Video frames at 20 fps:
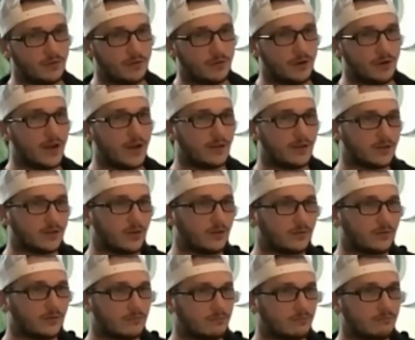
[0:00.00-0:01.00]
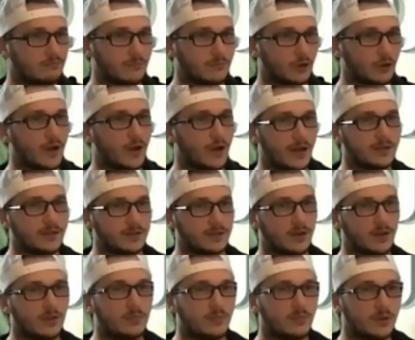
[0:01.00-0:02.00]
their hands on your hands
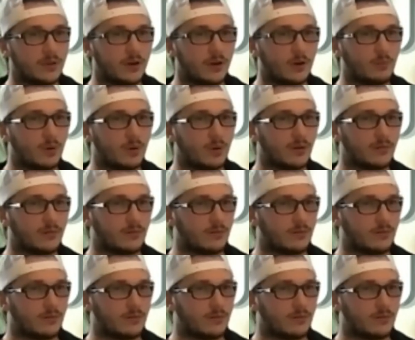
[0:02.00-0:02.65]
on them, you know, but,